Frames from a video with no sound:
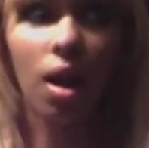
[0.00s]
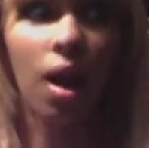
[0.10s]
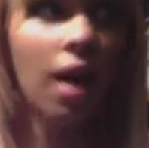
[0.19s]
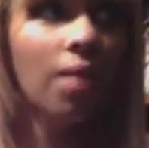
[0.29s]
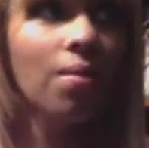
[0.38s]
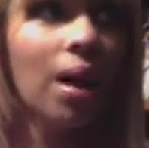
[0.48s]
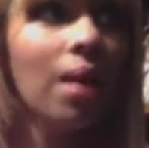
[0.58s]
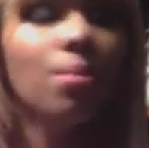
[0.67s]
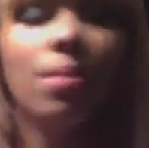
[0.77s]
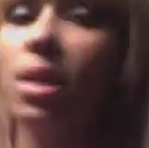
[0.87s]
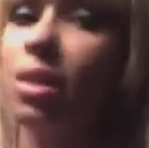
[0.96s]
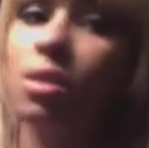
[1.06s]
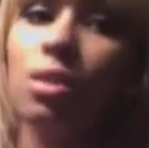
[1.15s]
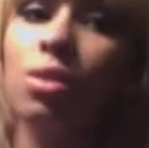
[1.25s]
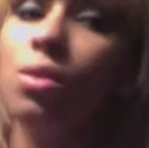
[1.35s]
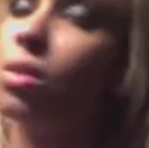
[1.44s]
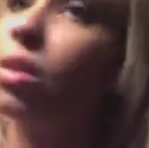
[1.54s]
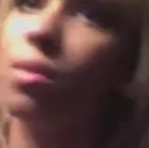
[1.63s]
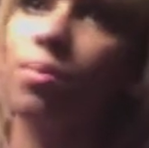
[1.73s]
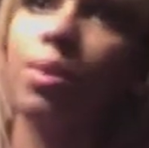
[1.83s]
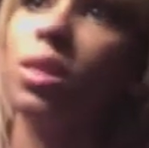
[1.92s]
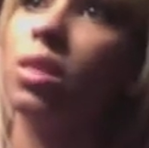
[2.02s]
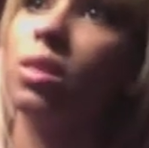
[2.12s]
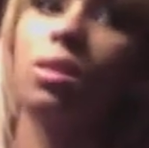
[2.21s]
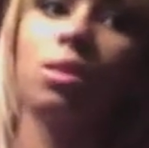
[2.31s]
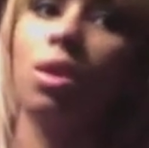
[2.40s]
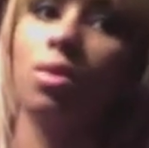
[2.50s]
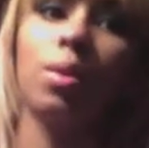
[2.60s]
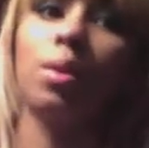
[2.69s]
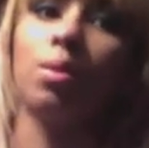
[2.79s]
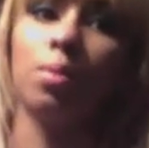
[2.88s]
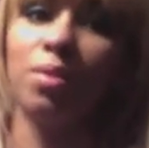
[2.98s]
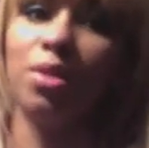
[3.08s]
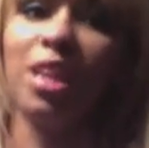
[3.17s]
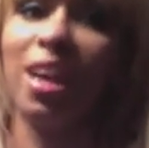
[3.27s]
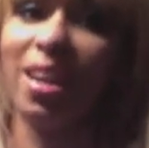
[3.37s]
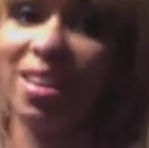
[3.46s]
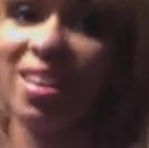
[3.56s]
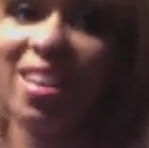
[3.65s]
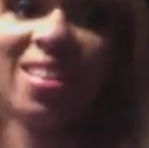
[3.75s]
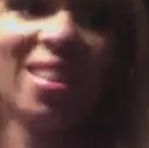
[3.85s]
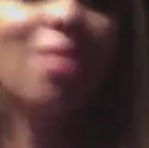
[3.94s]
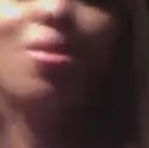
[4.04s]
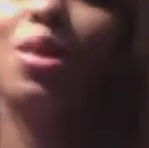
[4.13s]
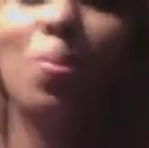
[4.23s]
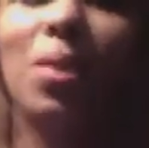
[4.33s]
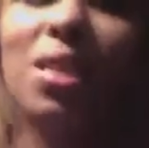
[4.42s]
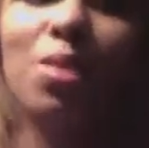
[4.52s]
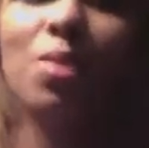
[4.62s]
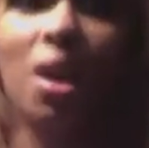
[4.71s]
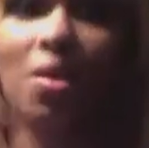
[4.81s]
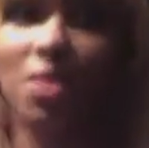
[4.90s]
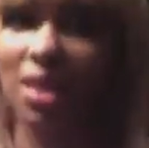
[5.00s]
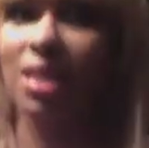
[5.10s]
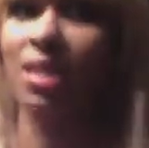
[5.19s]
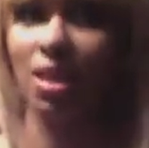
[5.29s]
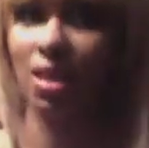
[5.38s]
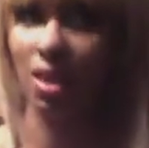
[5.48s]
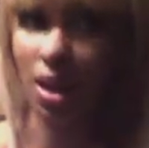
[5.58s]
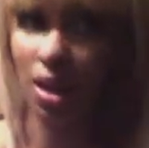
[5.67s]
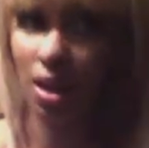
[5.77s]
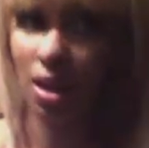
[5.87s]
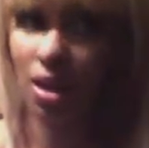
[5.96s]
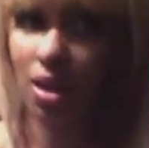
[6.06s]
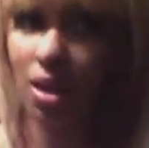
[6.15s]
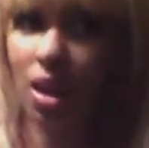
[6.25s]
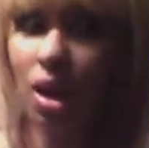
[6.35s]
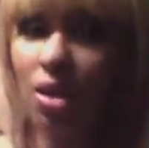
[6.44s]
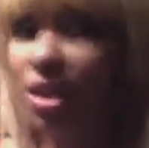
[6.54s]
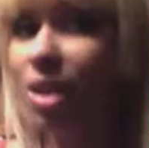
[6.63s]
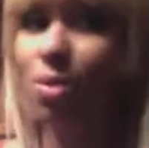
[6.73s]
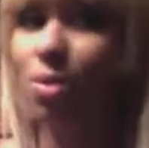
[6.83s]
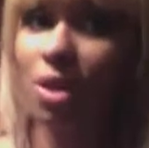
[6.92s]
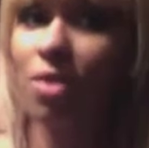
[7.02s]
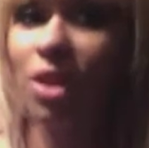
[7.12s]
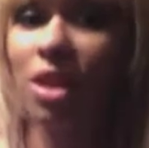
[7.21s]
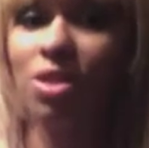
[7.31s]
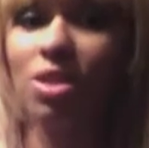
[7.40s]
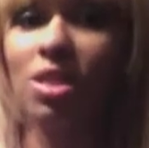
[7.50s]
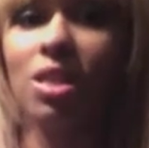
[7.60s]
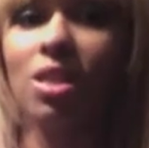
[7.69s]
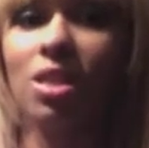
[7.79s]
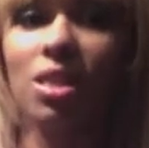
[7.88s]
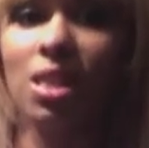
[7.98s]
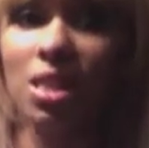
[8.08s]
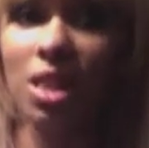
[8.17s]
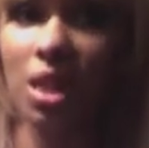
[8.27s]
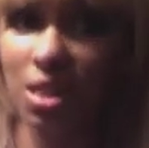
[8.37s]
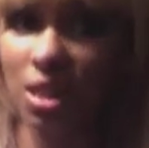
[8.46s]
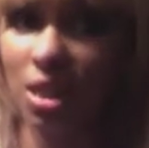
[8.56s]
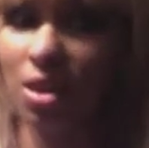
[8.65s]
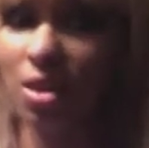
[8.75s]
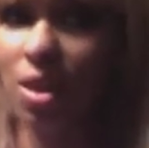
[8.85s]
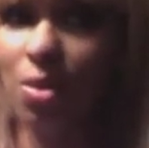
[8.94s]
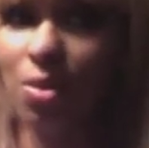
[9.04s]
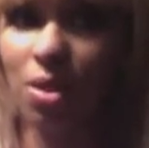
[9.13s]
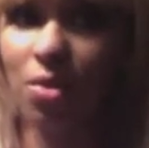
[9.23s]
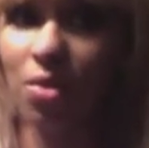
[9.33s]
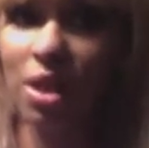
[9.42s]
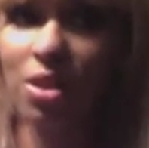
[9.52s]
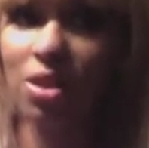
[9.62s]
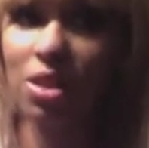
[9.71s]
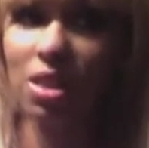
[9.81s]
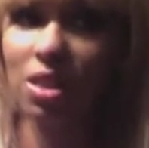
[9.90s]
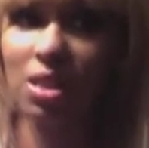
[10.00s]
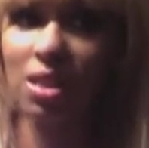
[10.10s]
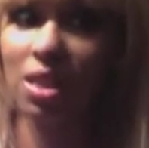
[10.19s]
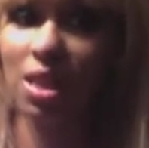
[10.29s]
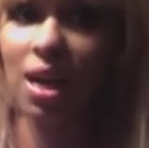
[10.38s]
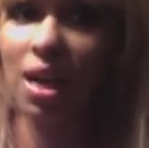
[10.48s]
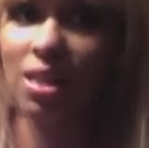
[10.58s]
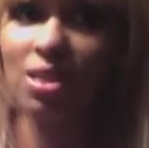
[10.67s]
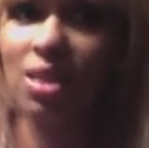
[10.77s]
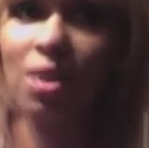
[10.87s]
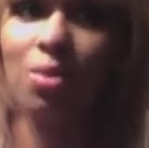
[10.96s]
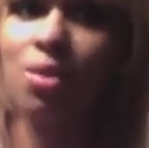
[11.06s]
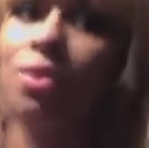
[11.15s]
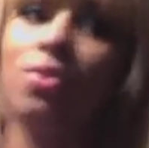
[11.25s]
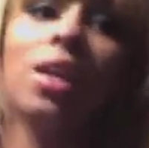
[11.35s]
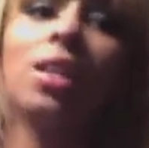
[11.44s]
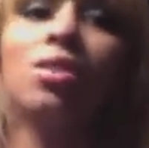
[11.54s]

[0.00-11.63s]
Man, dude, please, don't even play with me with that. That really pisses me off, because I get that a lot. Oh, you're not a real fan? You're just here to see John Cena. You're not a real fan? You're just here to see the guys. You're not a real fan?